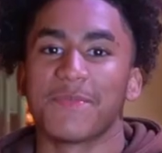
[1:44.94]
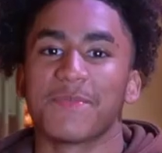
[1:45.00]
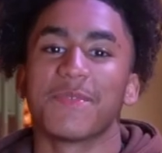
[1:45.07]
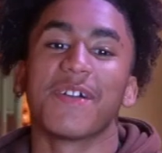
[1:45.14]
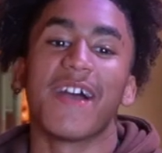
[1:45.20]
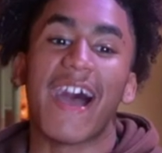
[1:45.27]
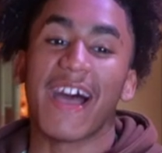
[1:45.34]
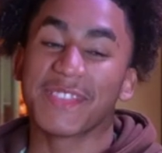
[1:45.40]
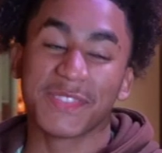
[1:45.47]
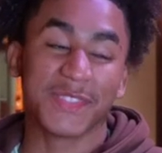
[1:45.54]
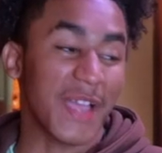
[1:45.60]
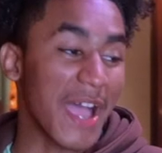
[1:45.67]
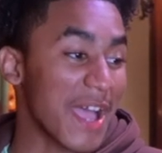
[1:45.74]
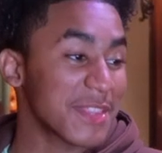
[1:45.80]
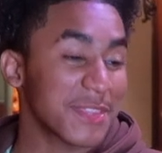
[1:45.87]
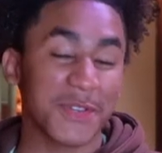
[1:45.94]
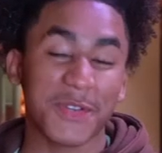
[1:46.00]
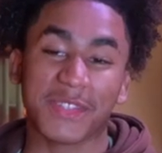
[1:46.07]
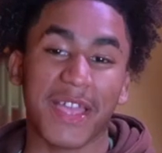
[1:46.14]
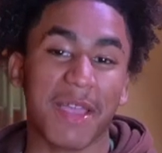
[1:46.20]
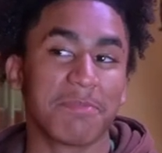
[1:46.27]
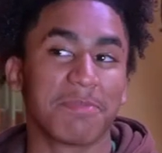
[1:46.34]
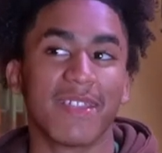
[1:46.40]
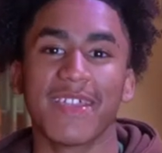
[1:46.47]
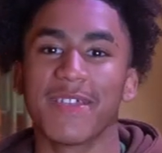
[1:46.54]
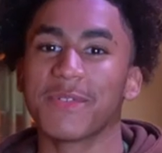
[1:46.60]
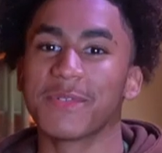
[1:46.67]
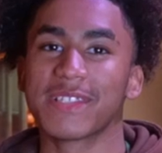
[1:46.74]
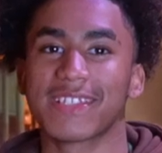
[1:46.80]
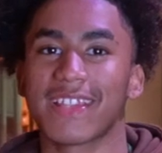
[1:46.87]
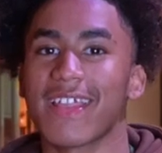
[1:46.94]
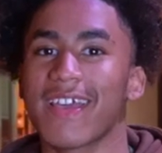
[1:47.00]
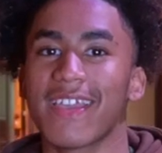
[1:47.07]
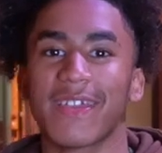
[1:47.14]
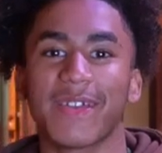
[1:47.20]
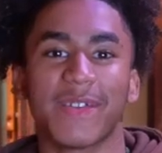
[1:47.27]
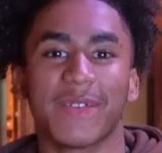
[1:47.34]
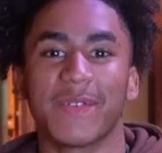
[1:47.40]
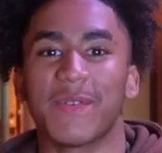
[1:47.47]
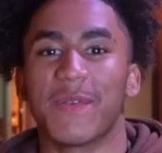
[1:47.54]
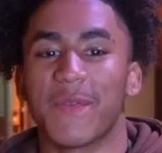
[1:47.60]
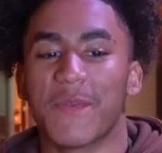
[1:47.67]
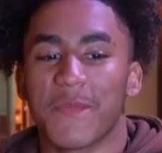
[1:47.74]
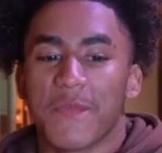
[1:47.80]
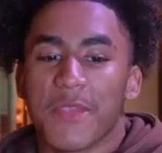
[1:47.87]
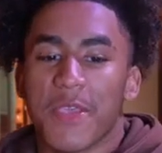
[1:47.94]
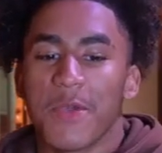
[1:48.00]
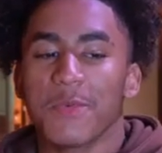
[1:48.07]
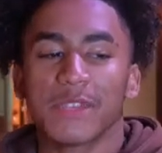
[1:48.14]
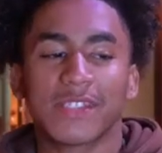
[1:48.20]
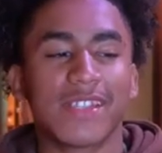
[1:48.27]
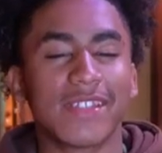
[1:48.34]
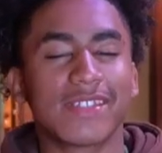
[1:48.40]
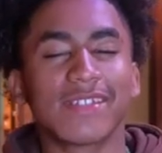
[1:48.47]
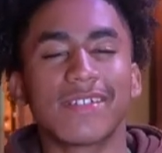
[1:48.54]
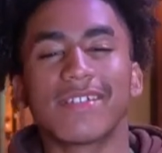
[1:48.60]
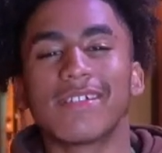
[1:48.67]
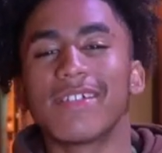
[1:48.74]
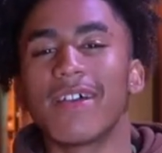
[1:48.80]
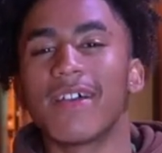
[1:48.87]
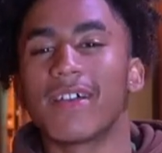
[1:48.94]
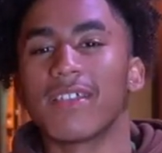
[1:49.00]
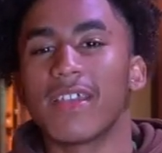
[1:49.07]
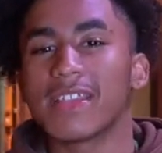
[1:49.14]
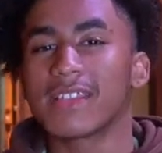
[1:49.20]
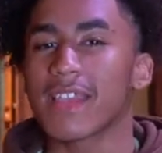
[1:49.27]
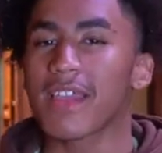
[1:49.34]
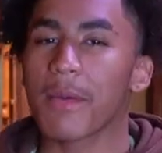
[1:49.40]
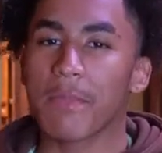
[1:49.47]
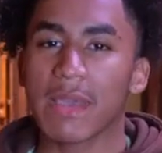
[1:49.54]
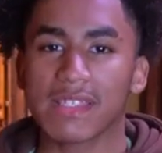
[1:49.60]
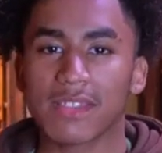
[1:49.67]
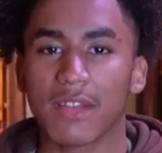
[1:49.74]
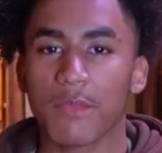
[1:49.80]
Well, I thought that play was like, it's like a mix of